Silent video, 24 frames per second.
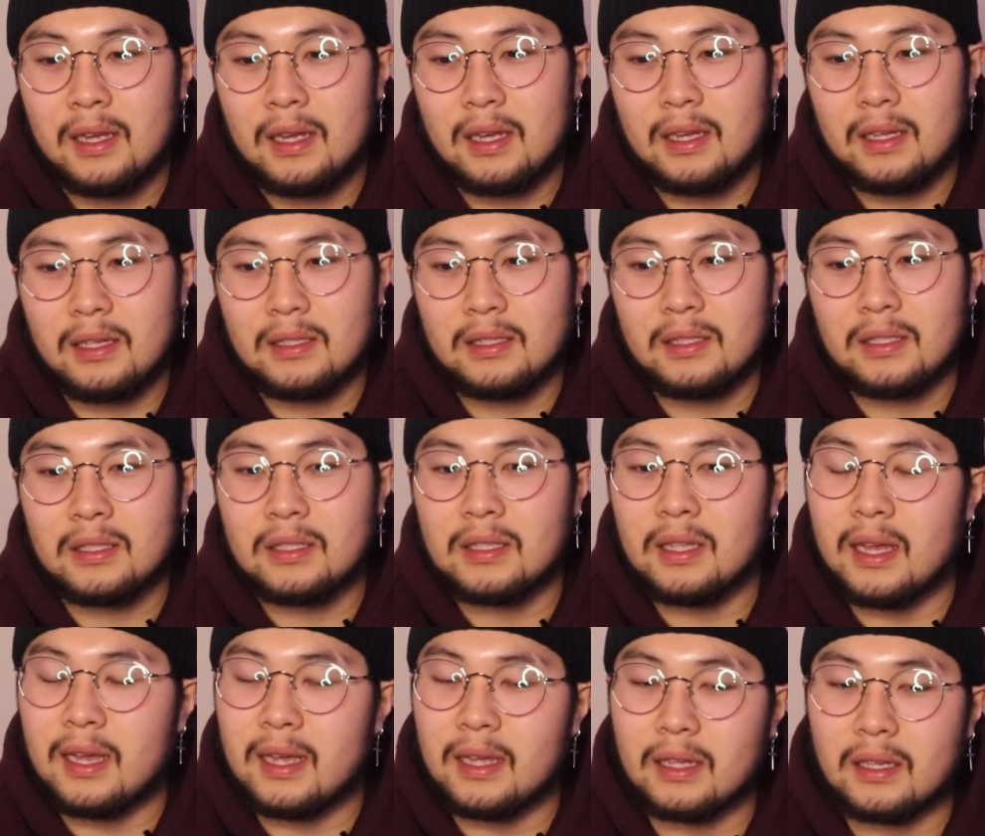And it's
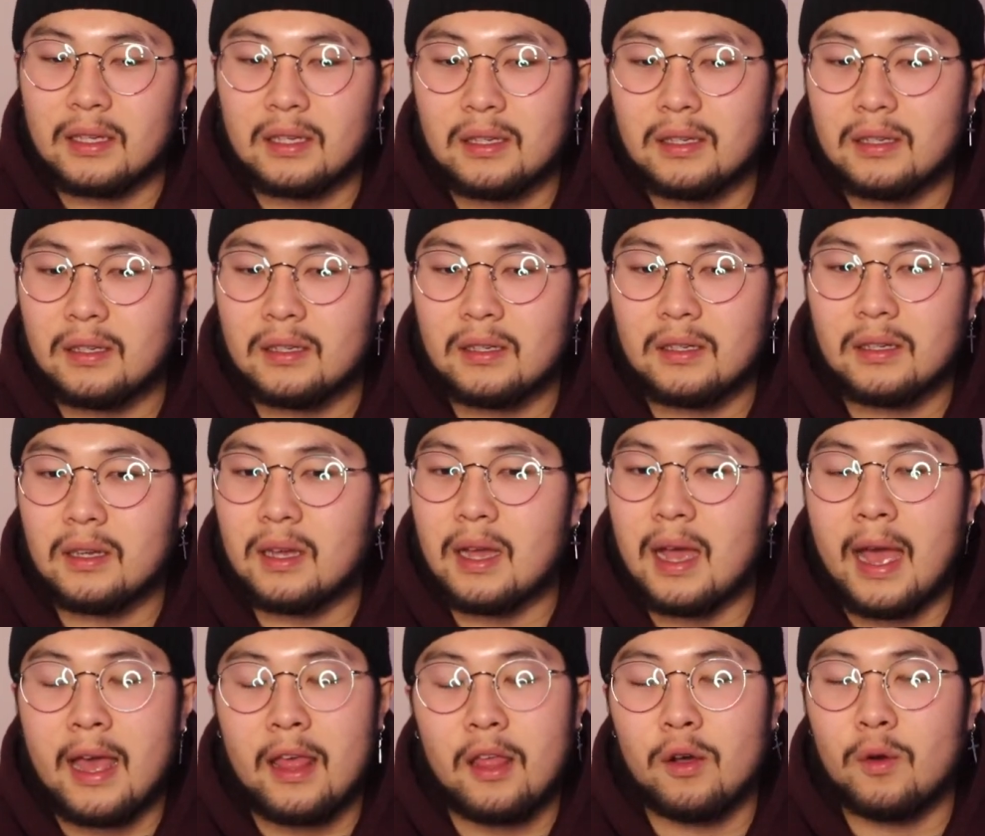just like,
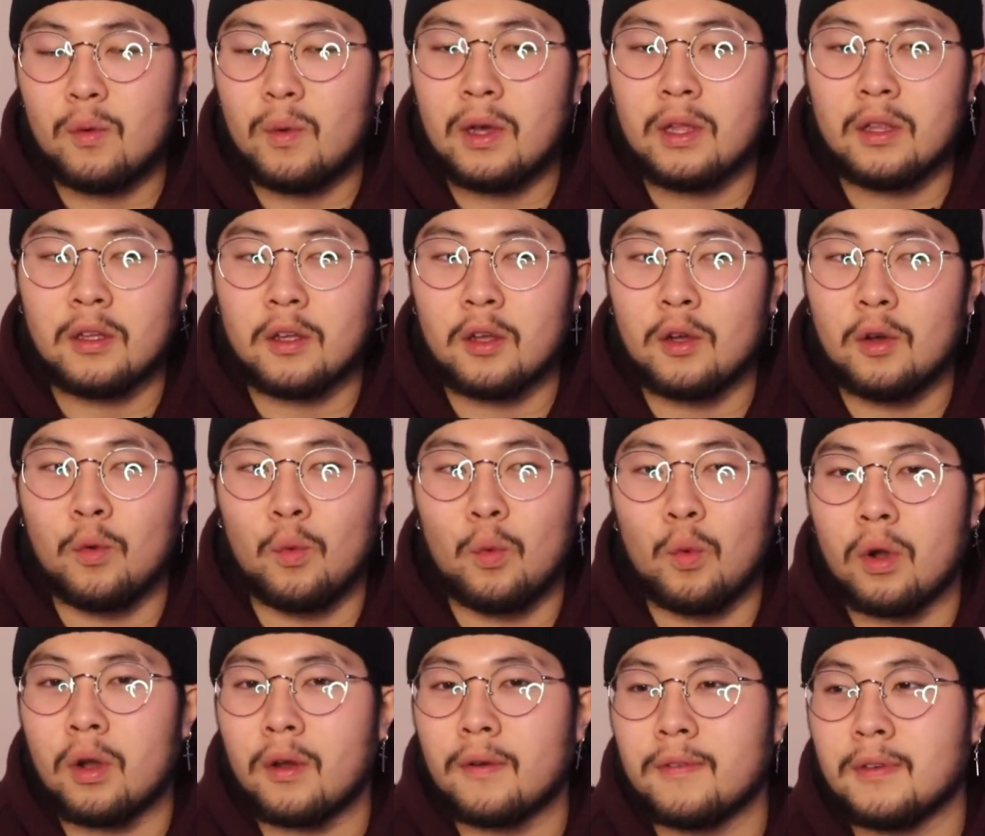I don't want to go
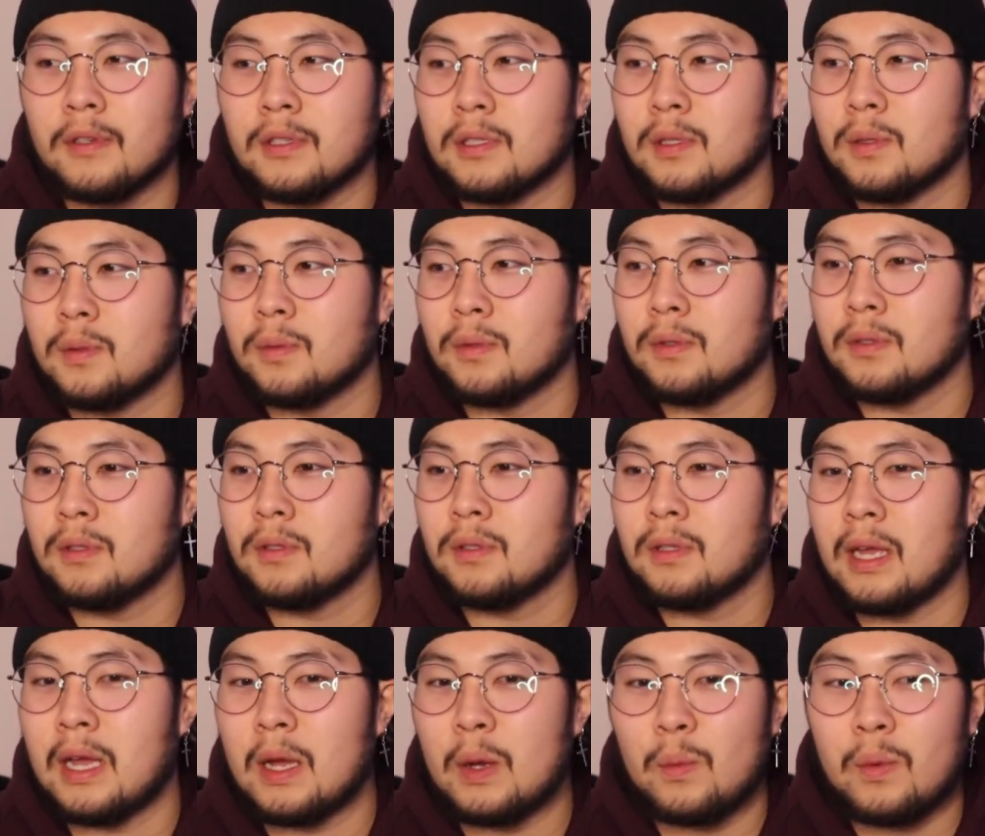work for
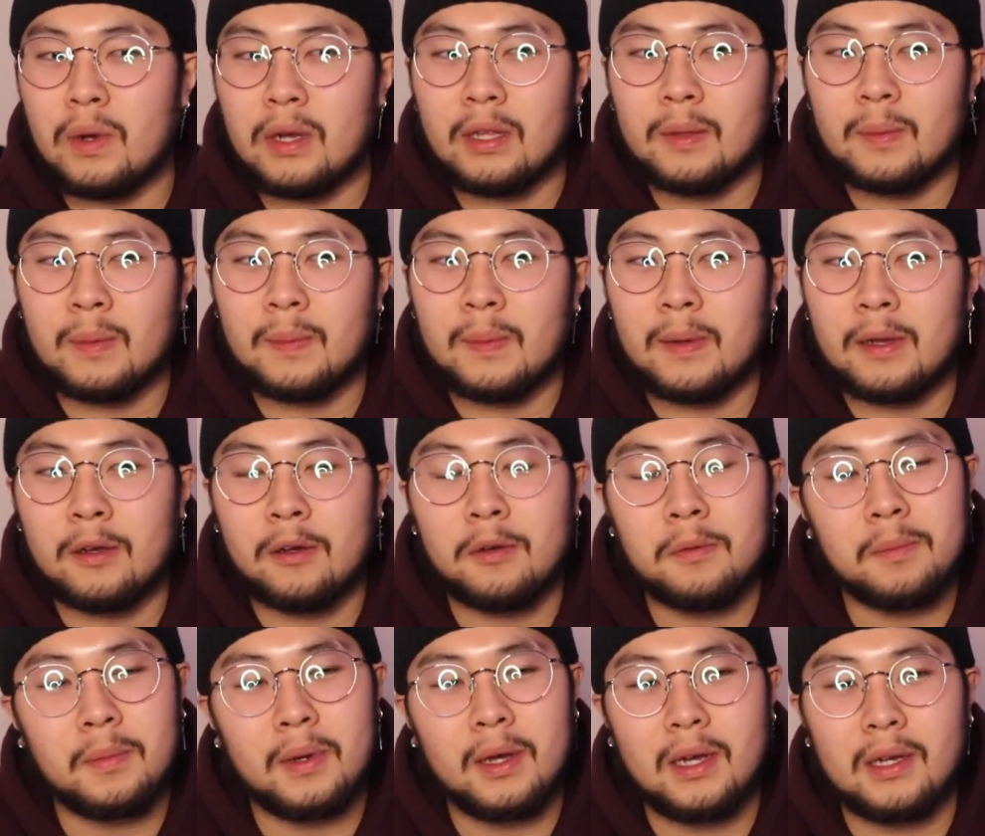someone. I want to be my
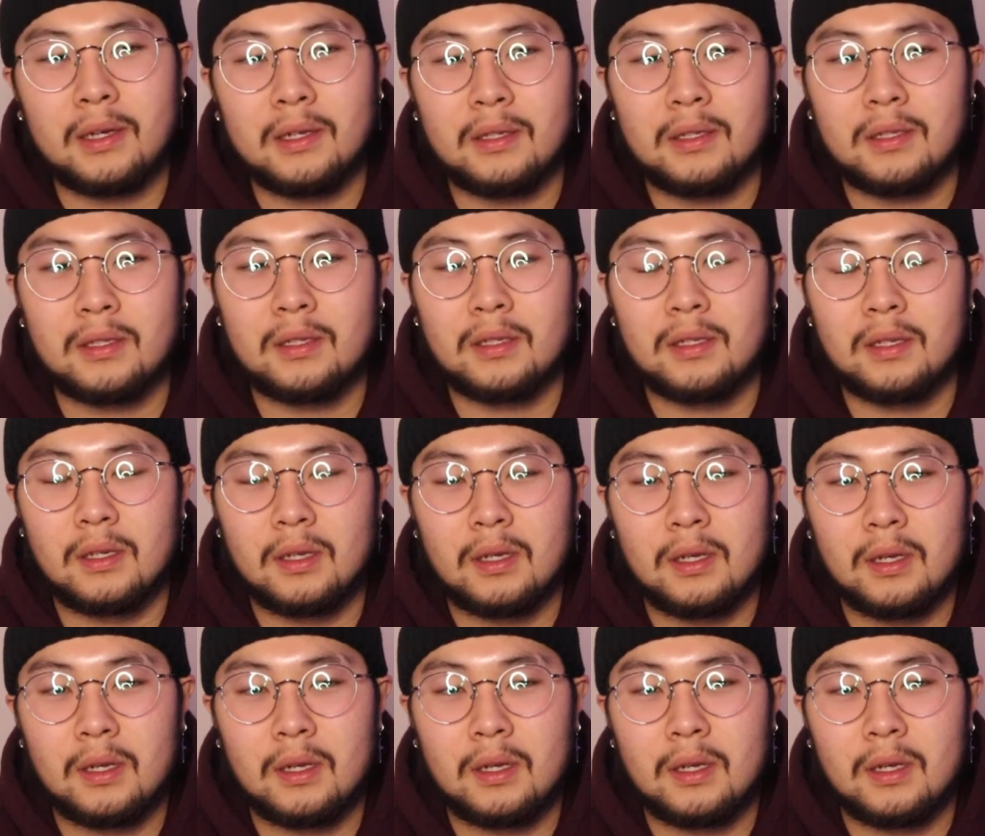own boss.